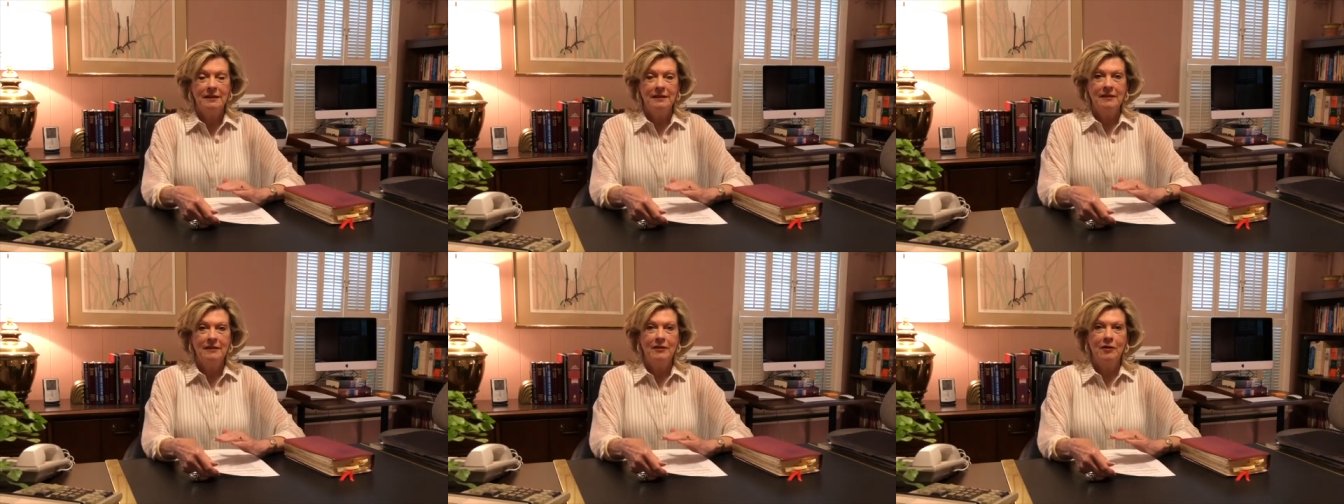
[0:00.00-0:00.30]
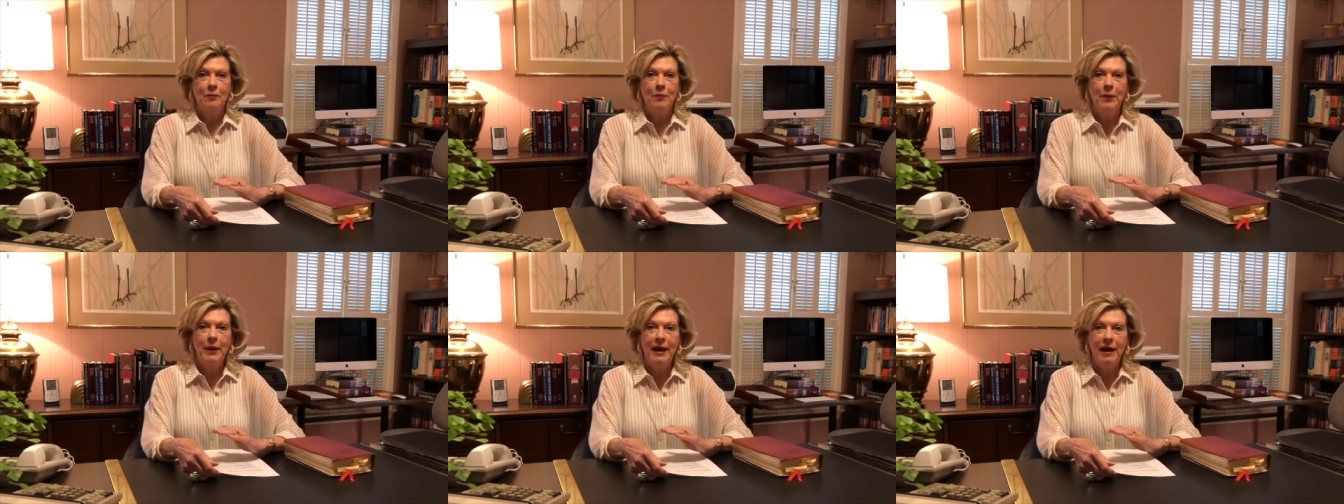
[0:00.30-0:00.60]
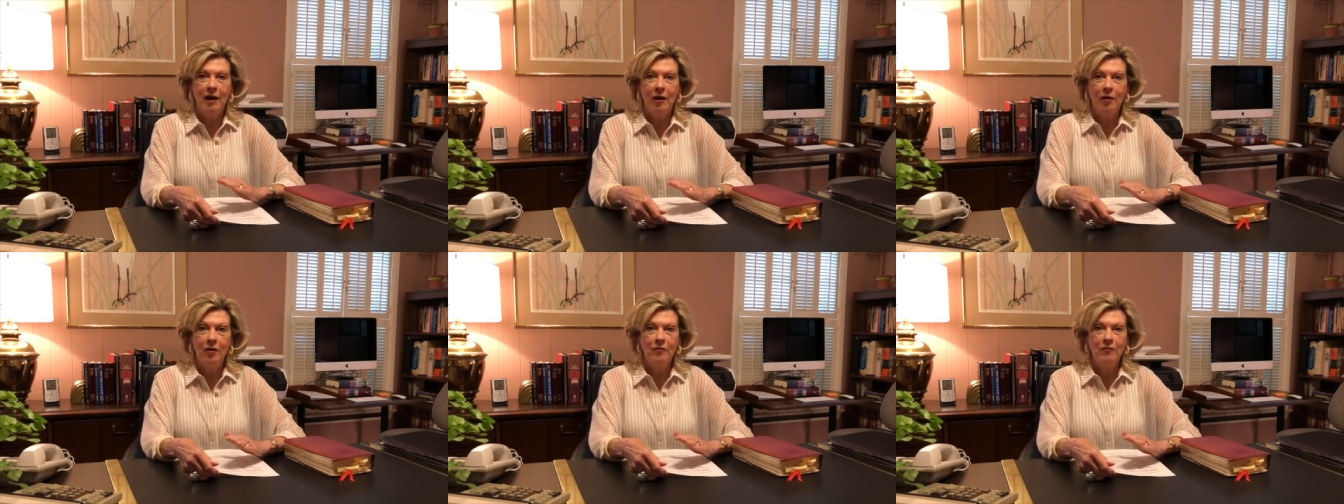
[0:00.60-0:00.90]
they're
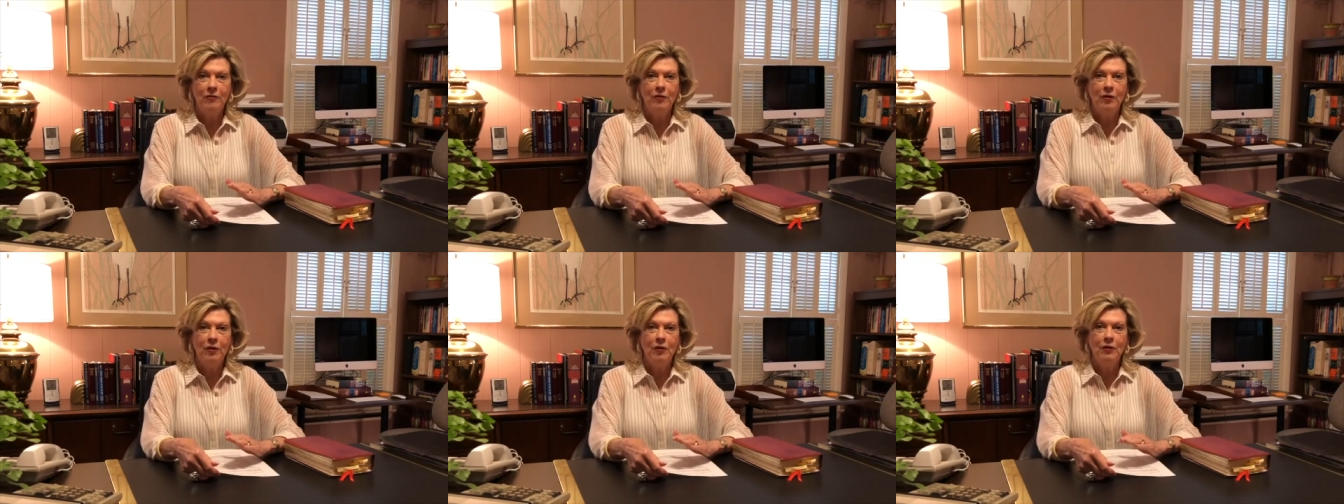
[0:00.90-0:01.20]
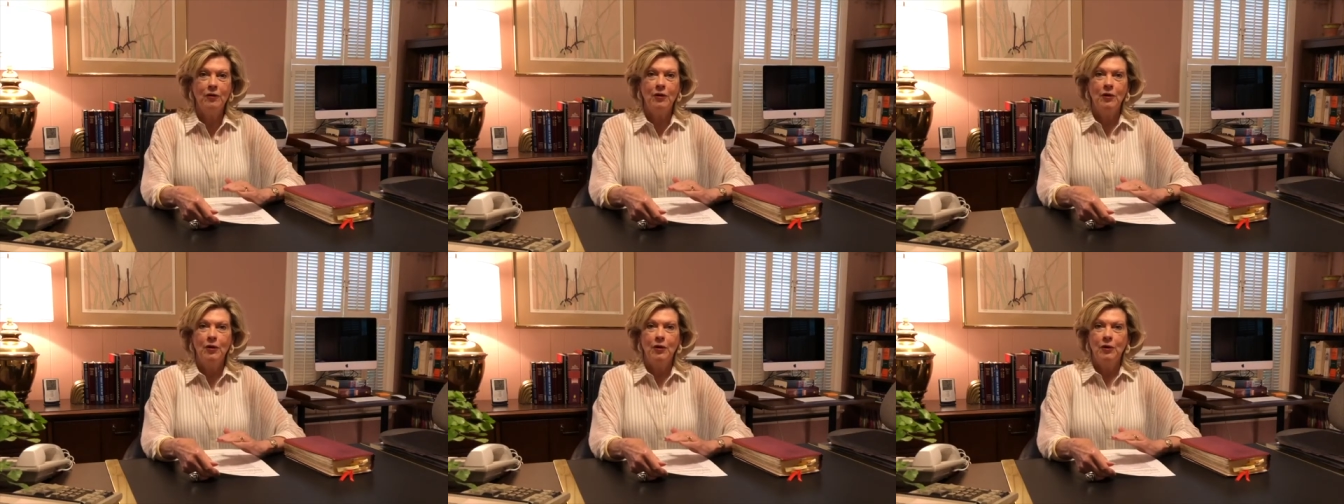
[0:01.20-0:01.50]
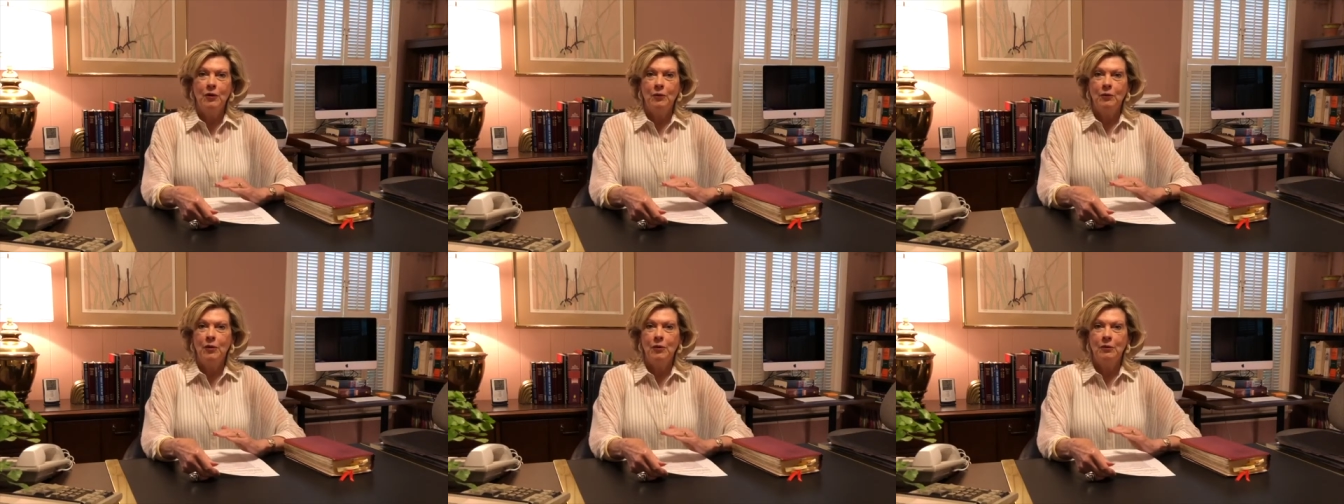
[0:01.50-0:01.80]
powerful,
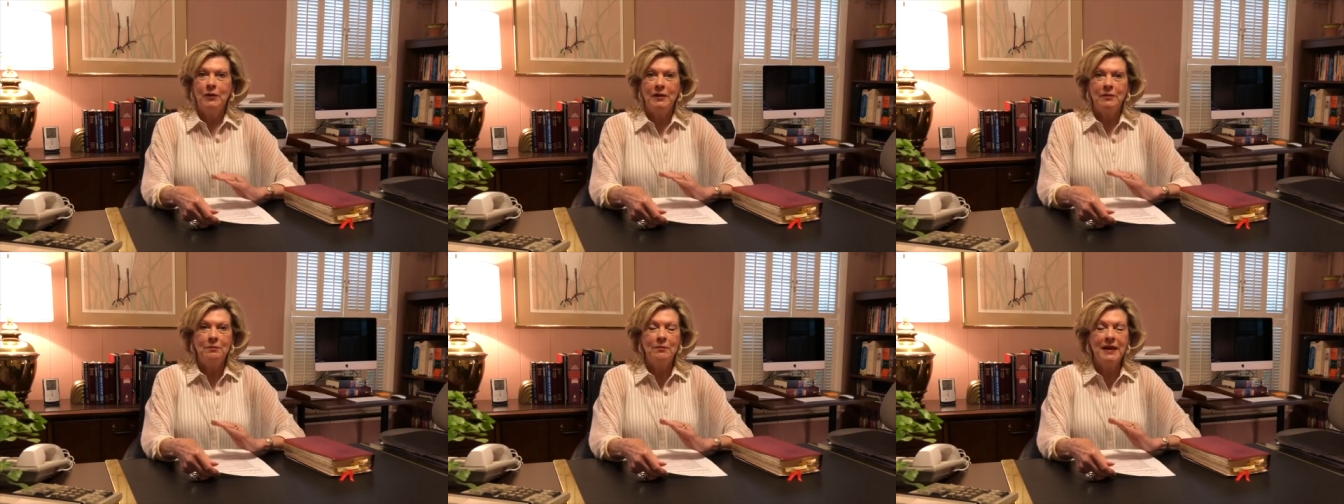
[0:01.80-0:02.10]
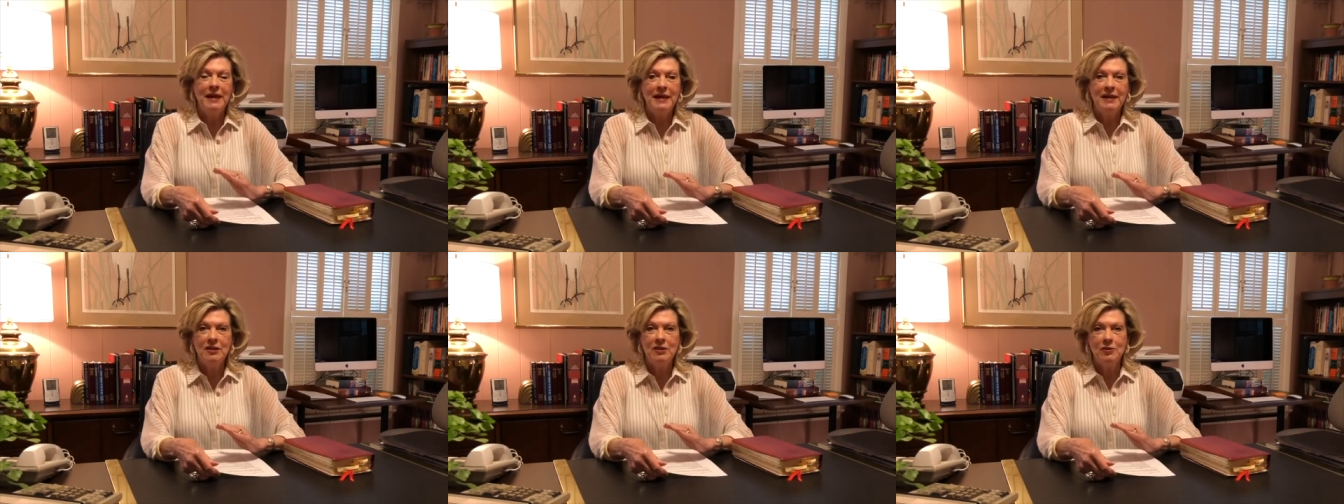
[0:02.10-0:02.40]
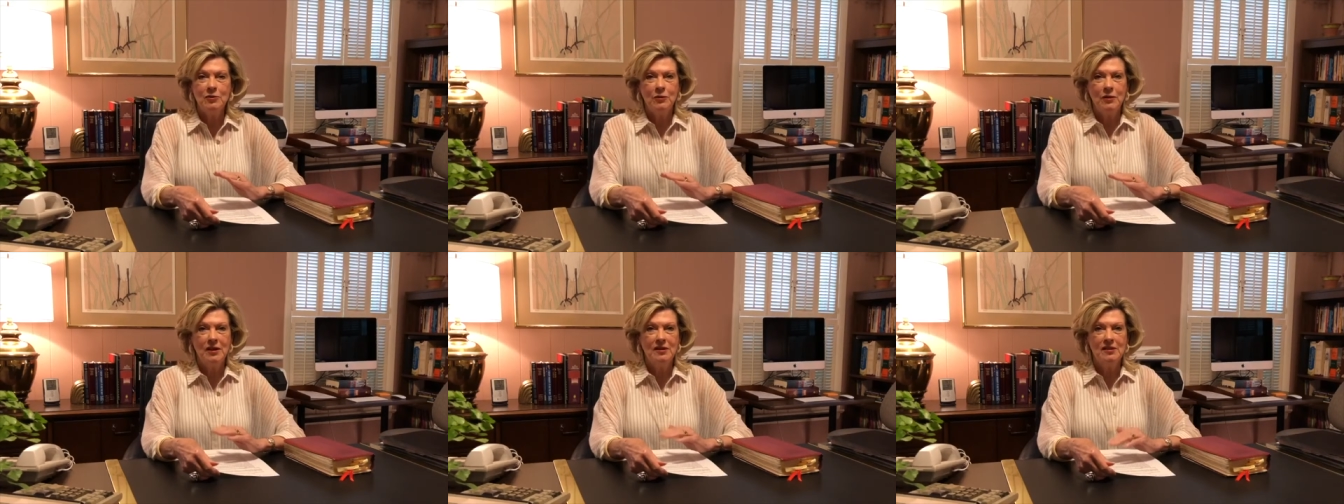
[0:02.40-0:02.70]
we read many
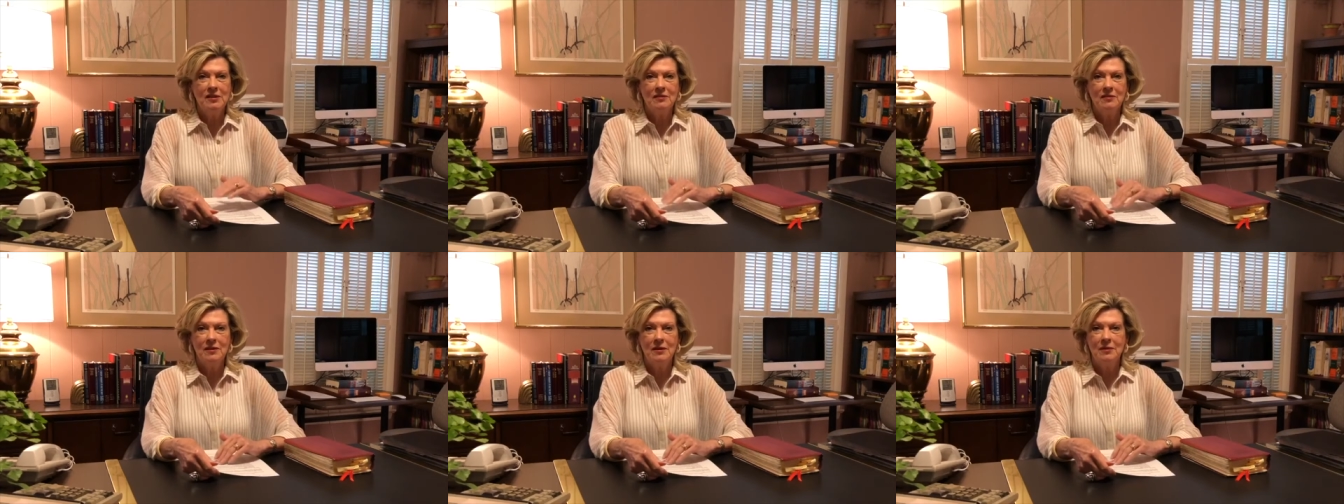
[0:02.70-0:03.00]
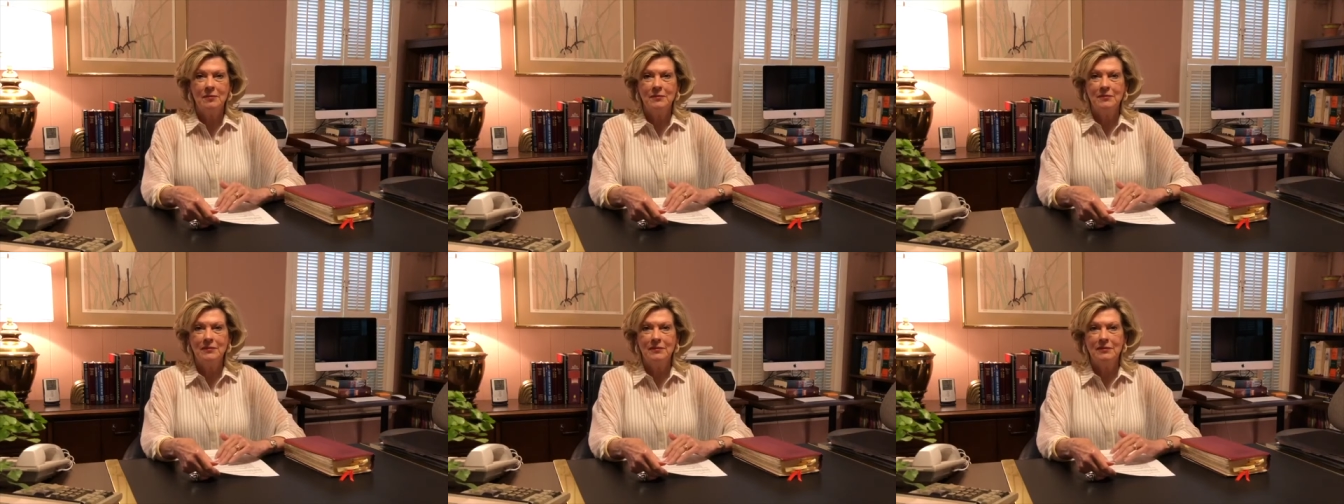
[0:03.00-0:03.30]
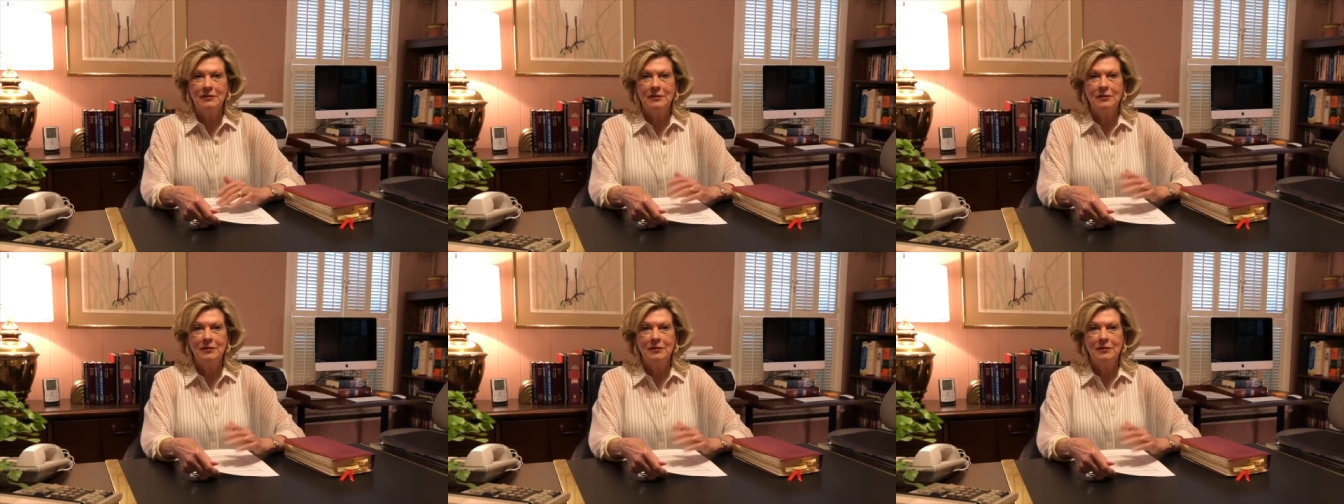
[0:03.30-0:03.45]
stories of them